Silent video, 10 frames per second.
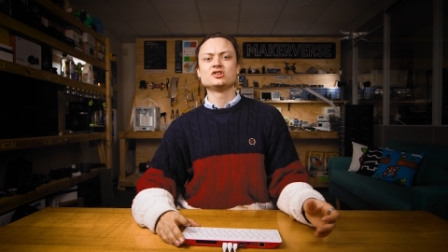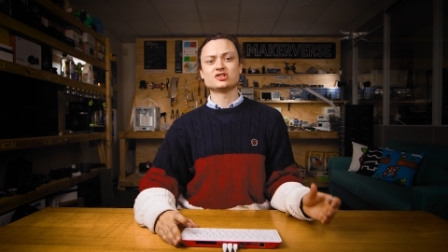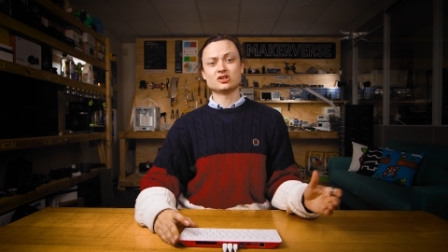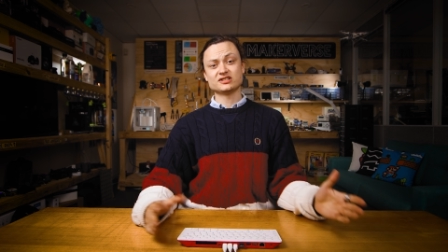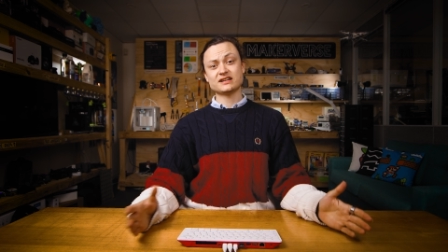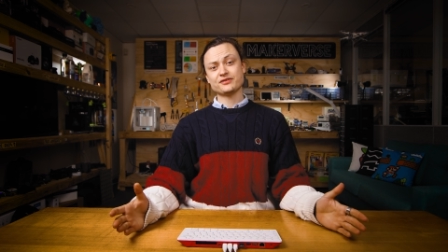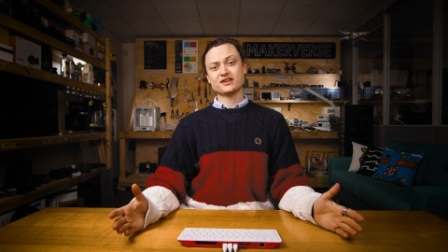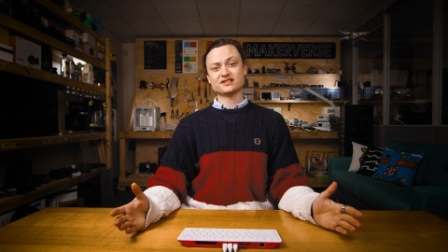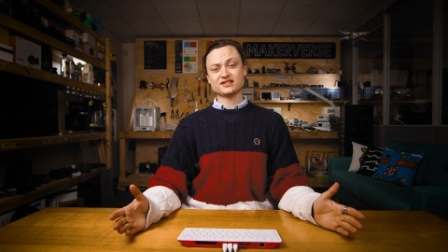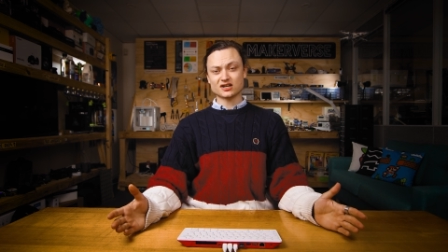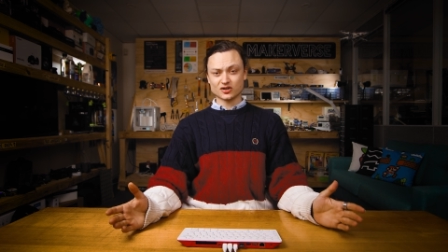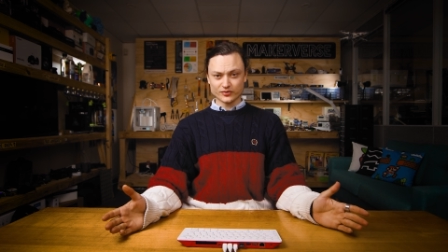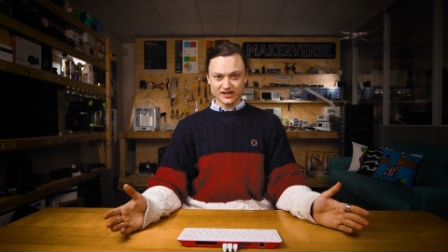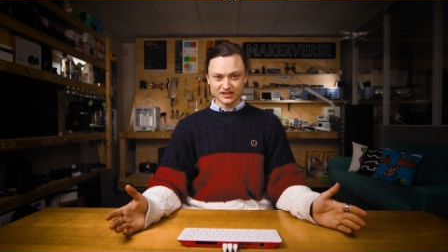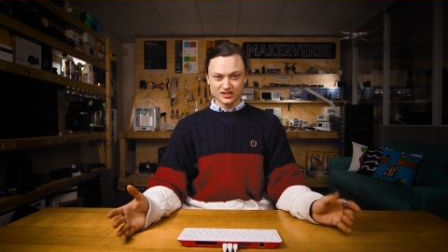So long as everything is done
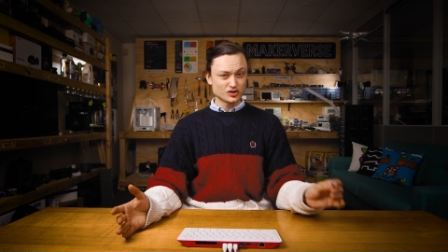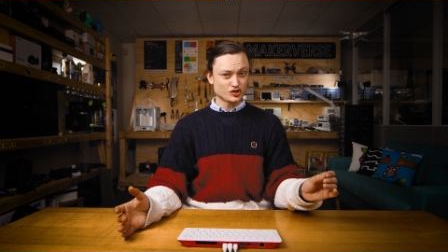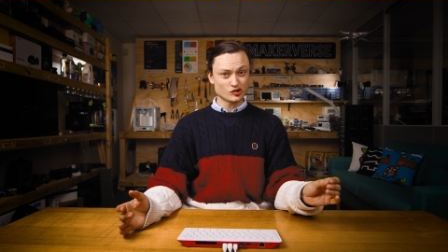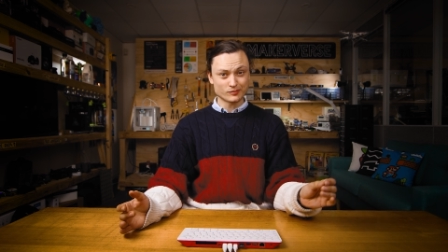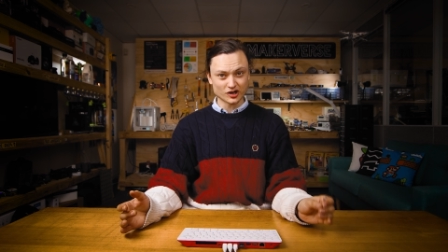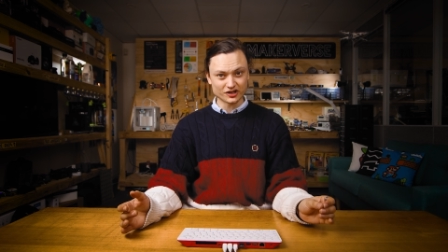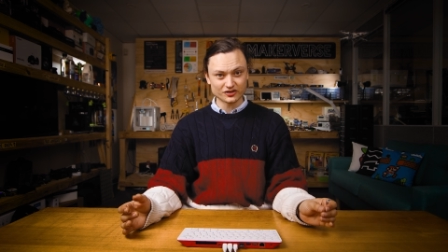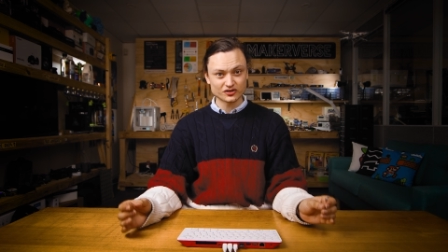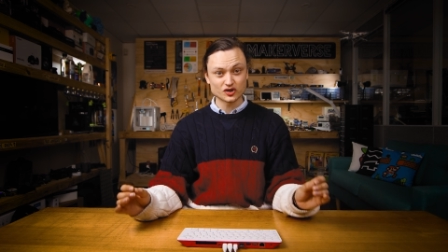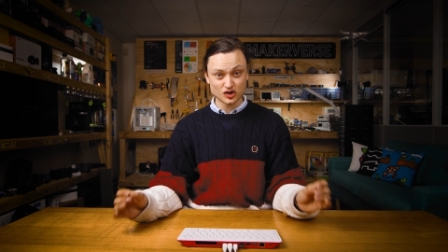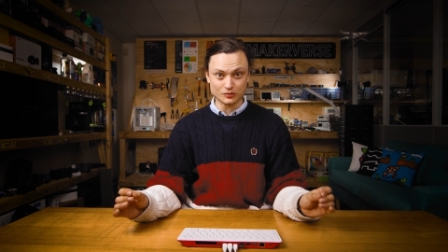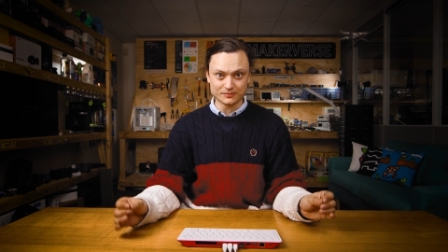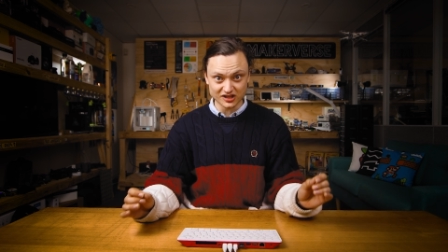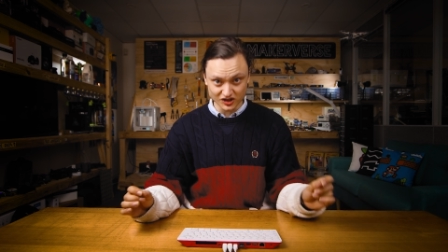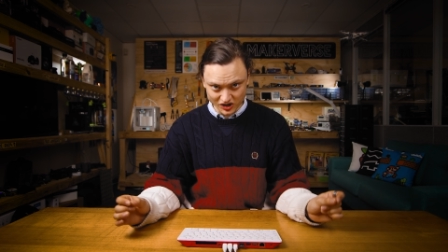correctly, dual monitors should
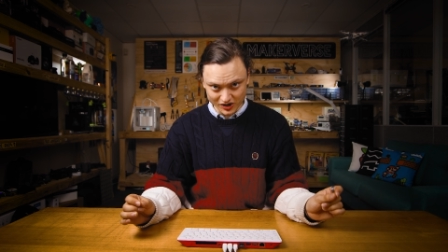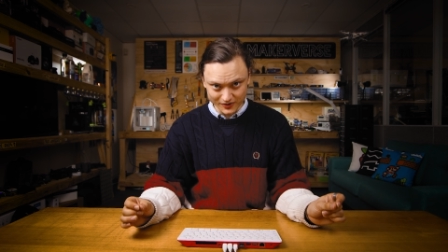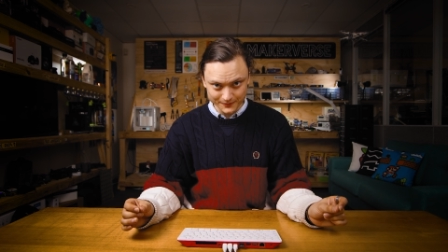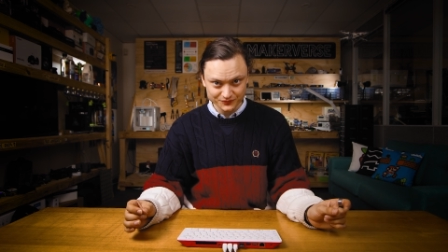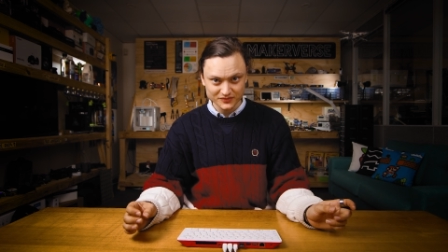be a go.